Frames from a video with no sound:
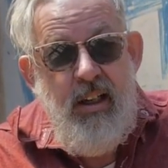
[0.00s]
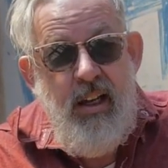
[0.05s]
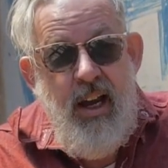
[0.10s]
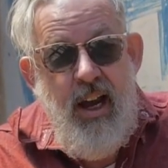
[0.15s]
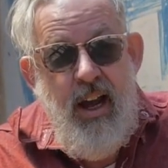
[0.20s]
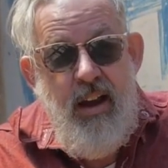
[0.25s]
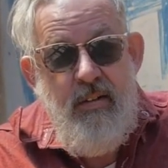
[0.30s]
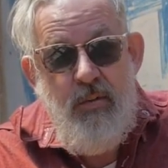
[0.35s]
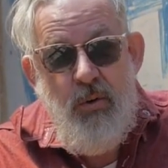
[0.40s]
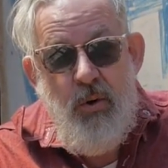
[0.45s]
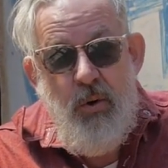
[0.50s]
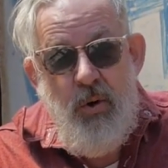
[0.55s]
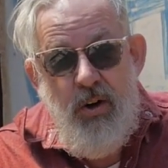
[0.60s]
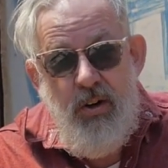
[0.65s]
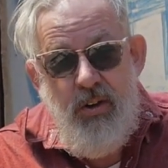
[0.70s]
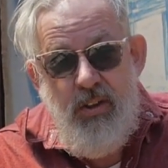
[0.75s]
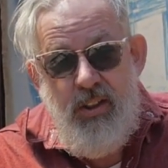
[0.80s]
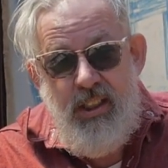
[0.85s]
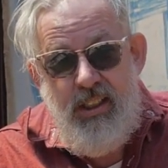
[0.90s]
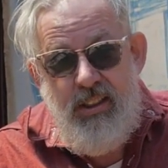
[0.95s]
I've
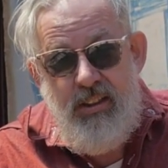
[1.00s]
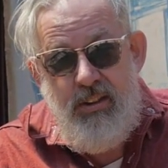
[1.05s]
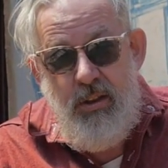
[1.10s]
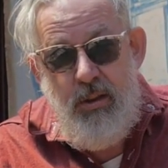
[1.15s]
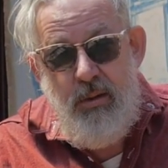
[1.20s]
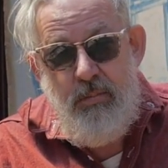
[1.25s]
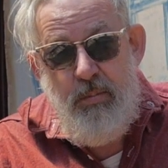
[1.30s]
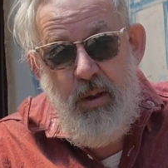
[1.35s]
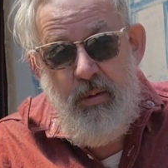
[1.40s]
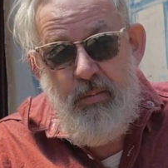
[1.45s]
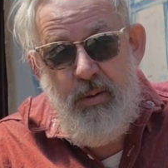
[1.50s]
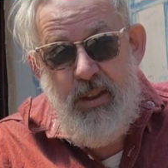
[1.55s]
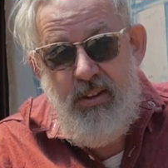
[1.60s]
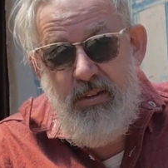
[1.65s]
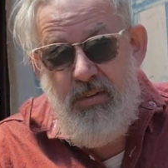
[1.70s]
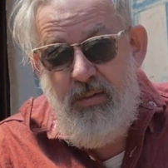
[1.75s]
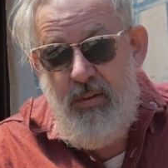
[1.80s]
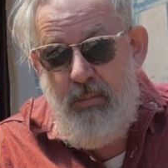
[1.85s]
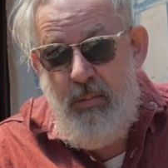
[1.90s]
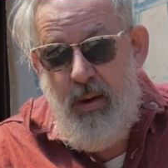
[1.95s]
ordered these tube rivets
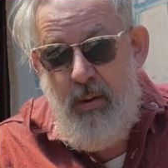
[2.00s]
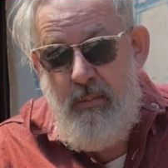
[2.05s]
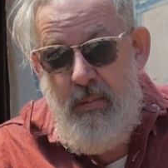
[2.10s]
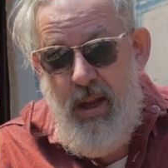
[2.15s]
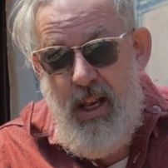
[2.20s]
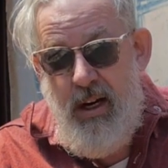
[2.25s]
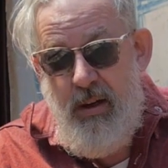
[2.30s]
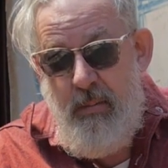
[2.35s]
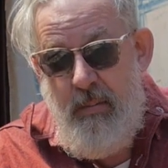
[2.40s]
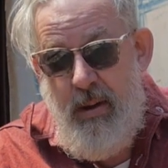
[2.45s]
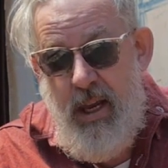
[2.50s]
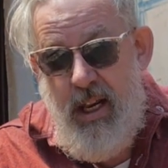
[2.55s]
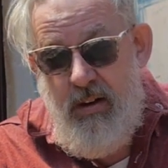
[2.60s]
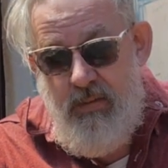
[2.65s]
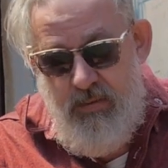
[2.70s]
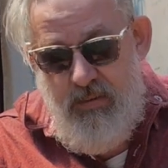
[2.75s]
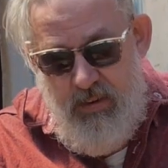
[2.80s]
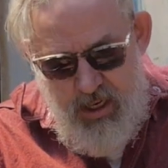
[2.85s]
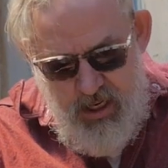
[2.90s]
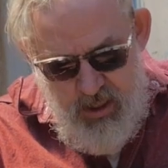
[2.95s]
from a metal
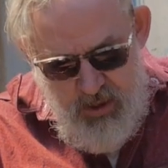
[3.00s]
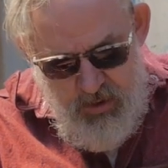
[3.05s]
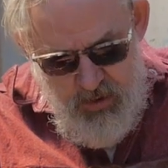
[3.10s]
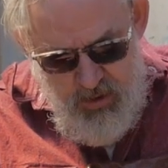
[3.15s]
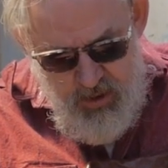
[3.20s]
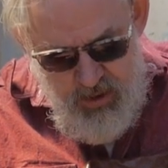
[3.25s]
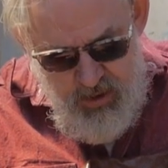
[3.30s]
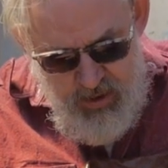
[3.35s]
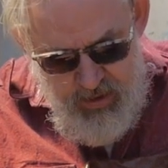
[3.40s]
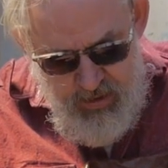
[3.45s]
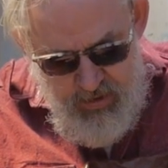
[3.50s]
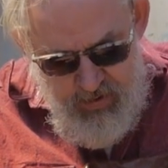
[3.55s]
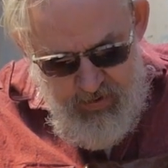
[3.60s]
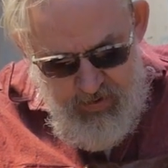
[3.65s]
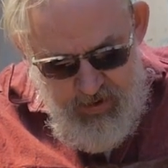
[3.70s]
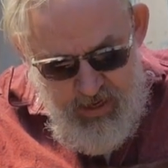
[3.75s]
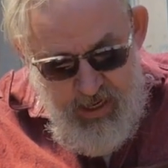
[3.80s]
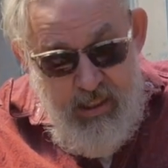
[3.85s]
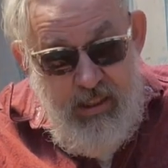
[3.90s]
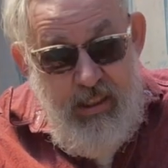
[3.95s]
manufacturer,
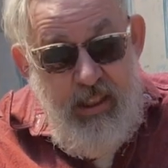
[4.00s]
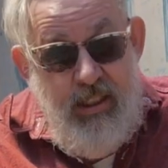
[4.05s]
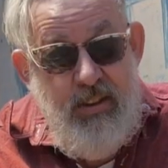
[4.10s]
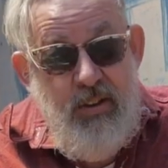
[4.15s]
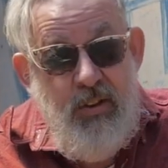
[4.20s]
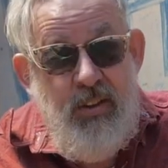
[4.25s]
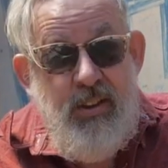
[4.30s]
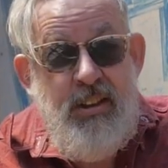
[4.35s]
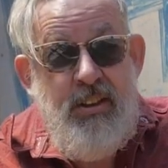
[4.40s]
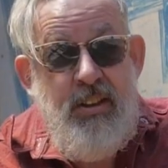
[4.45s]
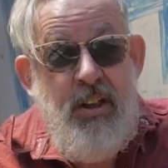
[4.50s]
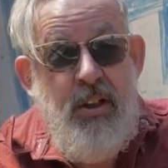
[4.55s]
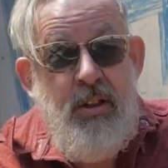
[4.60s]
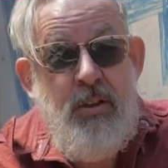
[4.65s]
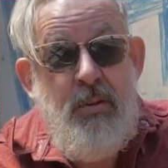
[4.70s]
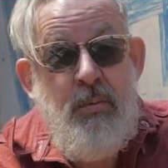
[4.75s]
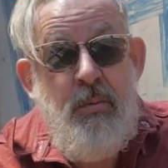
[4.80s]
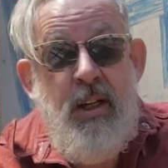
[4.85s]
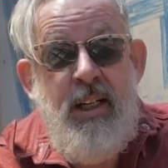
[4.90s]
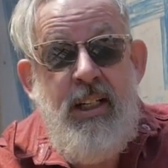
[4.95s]
and these are installed
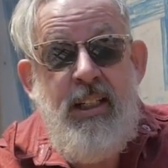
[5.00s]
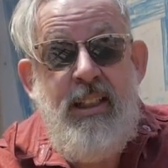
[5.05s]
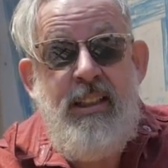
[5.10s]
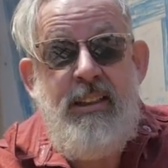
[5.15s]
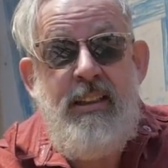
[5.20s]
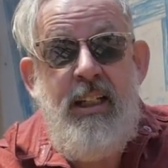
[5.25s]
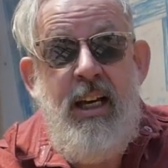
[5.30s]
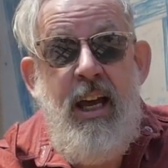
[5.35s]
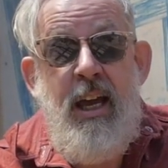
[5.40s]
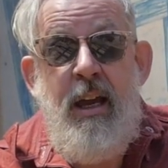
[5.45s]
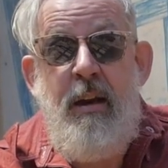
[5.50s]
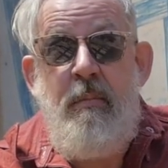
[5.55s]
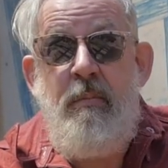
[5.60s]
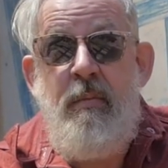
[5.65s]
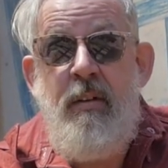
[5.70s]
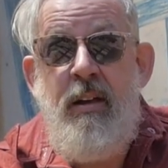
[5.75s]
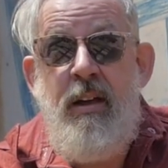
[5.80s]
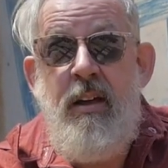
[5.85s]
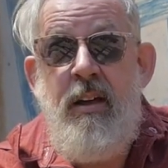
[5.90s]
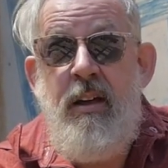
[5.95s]
one at a
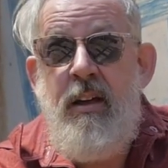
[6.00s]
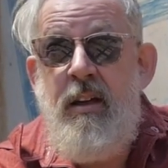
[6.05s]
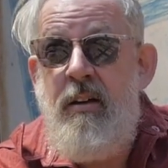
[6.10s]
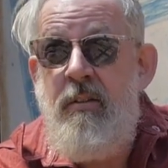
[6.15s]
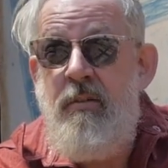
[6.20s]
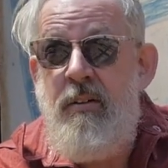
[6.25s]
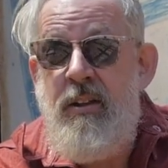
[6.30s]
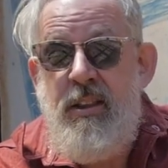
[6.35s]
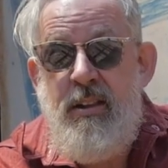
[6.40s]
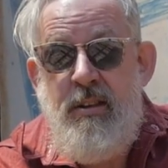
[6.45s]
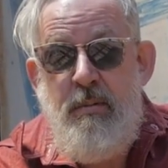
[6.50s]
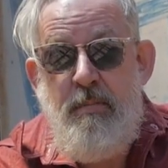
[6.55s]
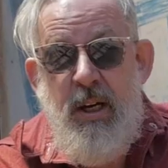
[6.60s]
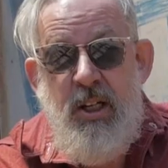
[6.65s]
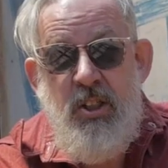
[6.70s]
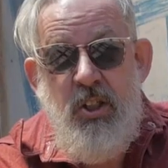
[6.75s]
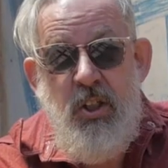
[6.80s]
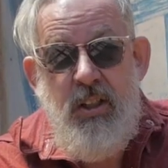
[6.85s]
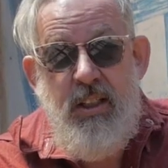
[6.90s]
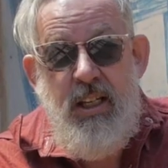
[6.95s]
time with a
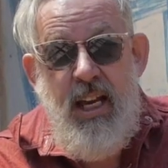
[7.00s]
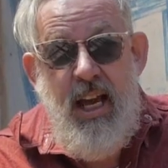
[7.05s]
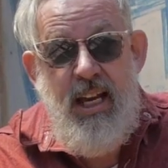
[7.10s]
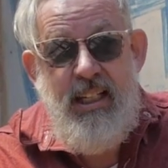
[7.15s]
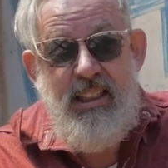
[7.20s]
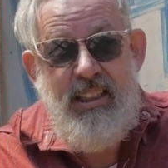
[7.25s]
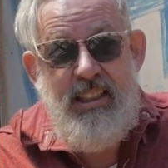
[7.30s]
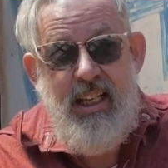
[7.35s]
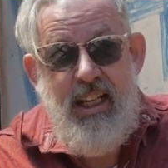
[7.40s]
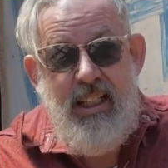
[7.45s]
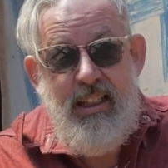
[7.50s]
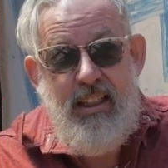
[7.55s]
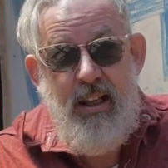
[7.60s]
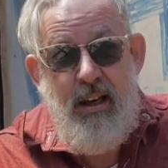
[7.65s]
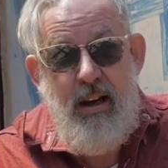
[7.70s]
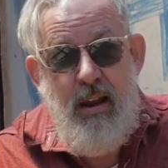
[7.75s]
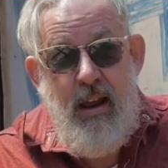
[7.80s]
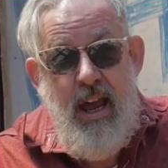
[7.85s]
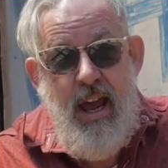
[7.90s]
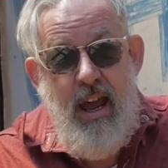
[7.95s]
special die set that
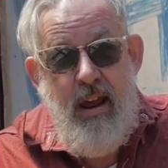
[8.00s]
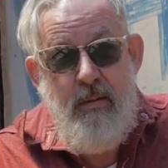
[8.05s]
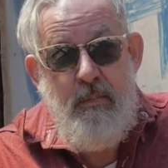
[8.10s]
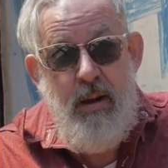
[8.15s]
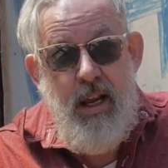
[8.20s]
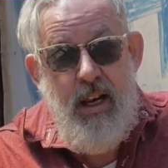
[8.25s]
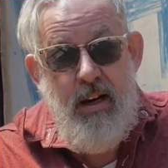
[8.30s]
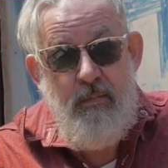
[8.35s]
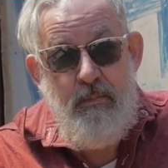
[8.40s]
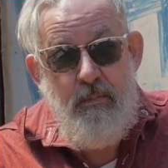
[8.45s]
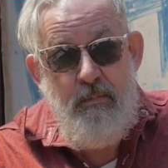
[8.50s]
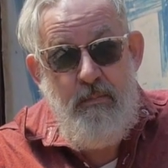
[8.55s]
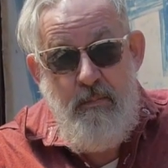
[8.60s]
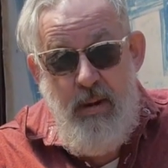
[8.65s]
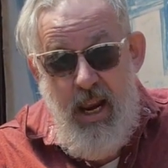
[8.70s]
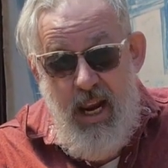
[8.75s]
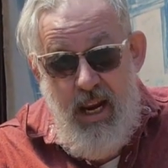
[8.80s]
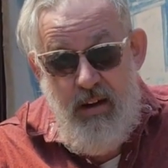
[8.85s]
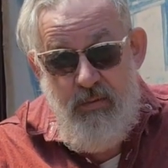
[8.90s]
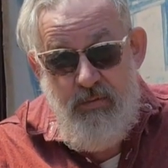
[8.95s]
I had
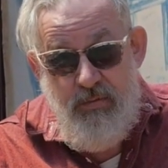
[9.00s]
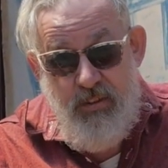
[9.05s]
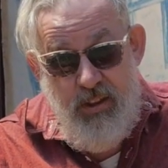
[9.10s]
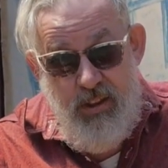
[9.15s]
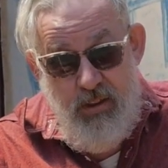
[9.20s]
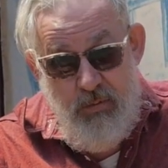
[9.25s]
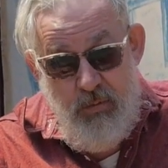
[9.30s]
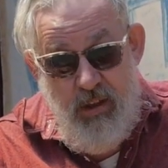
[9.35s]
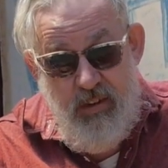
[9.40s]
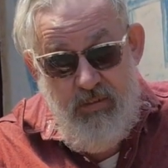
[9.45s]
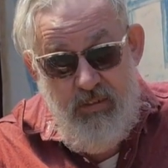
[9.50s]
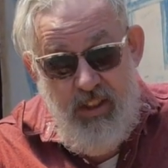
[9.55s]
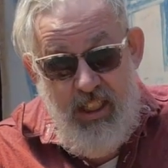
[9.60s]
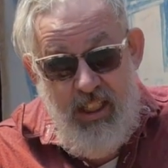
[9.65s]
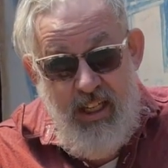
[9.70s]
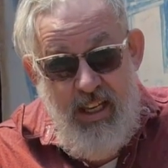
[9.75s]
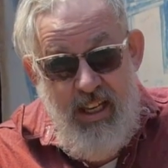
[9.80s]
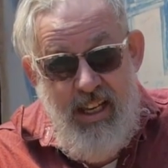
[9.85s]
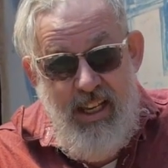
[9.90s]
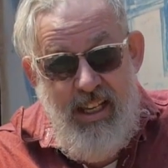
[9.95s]
made for the rivet
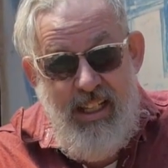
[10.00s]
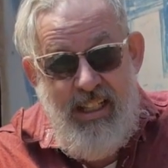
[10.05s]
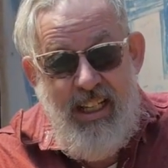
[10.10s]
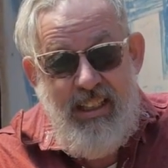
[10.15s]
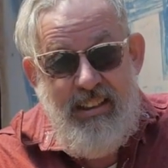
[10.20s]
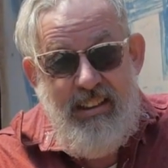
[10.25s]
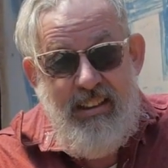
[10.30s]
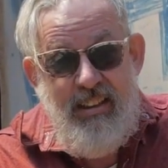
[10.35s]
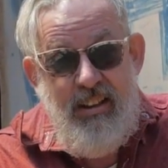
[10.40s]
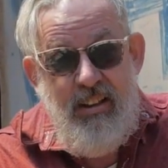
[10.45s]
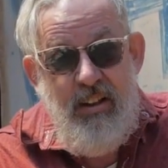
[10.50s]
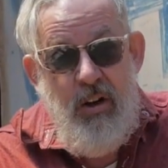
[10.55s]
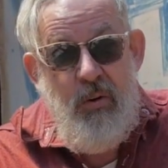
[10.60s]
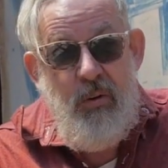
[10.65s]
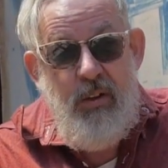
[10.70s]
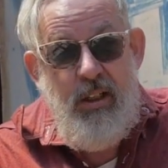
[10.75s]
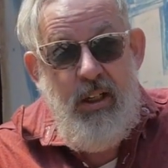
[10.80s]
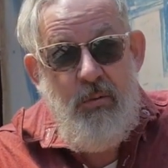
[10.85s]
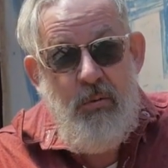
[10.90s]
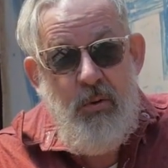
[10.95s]
that
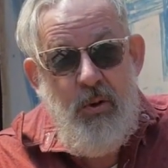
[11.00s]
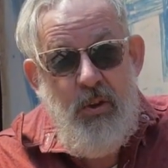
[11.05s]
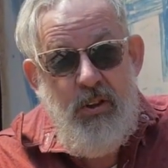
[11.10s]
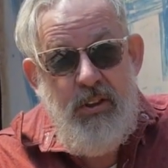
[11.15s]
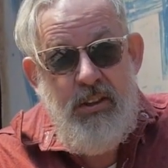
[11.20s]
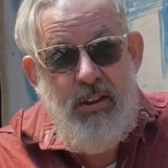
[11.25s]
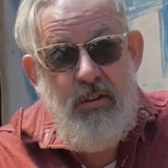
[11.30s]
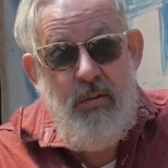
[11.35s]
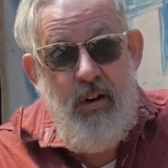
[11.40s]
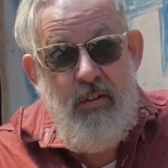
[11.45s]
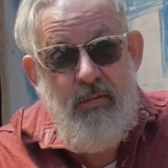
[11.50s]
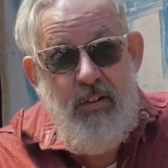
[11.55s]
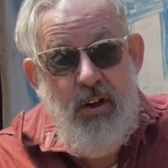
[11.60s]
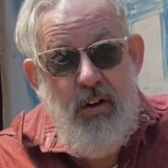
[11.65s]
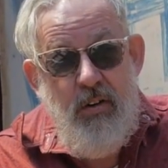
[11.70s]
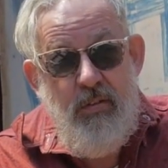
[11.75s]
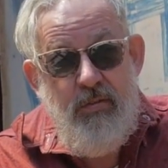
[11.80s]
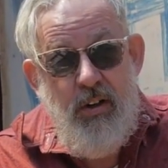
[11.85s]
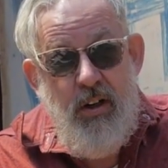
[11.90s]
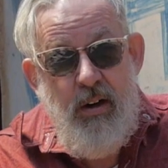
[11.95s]
slowly rolls the rivet
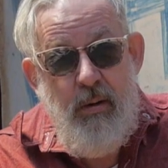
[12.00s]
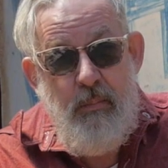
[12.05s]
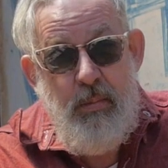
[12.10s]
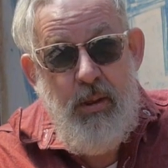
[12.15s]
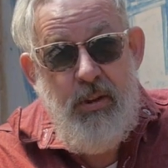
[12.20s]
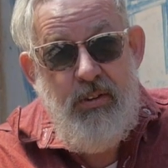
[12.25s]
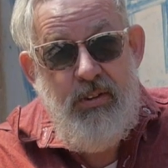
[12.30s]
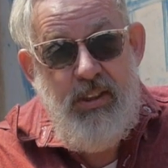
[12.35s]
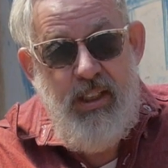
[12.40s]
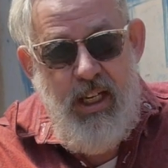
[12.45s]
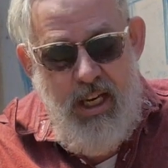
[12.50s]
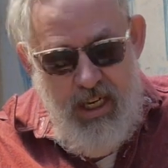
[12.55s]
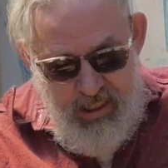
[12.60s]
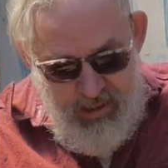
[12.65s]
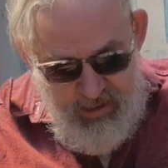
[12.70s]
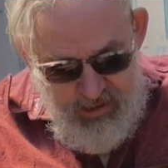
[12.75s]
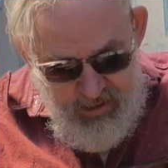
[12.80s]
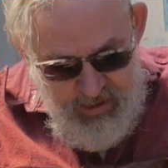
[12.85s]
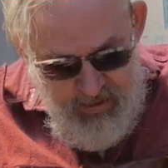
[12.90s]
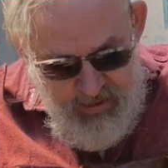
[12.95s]
over on both sides,